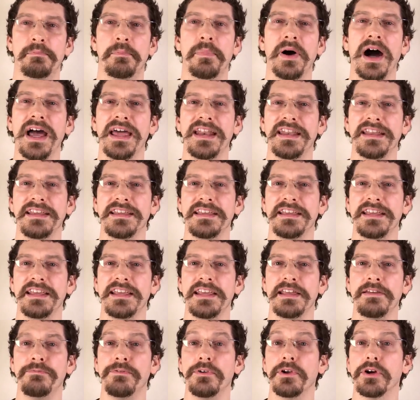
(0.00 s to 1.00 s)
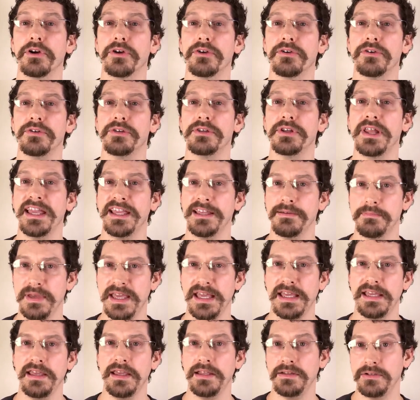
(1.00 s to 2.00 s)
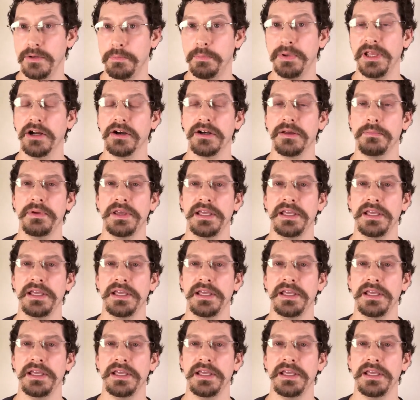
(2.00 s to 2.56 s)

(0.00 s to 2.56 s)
But if you're like me, and you appear to